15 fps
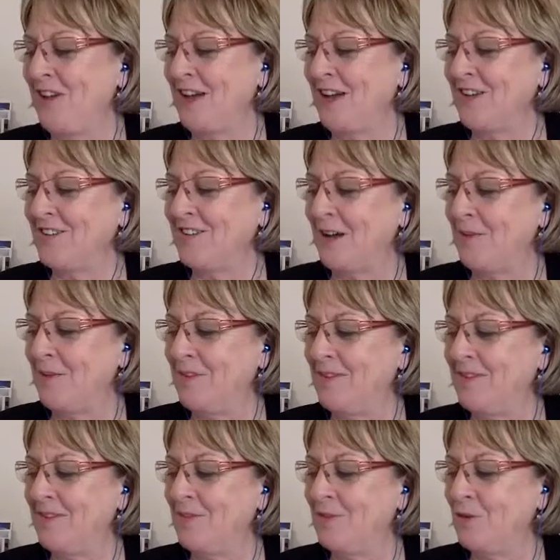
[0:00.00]
archetype? This
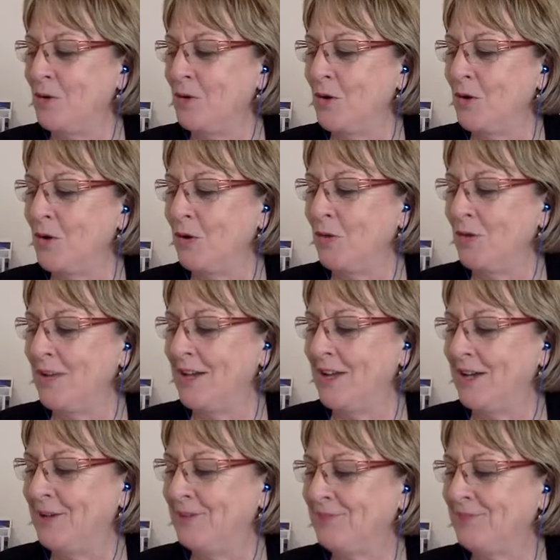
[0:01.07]
is your career.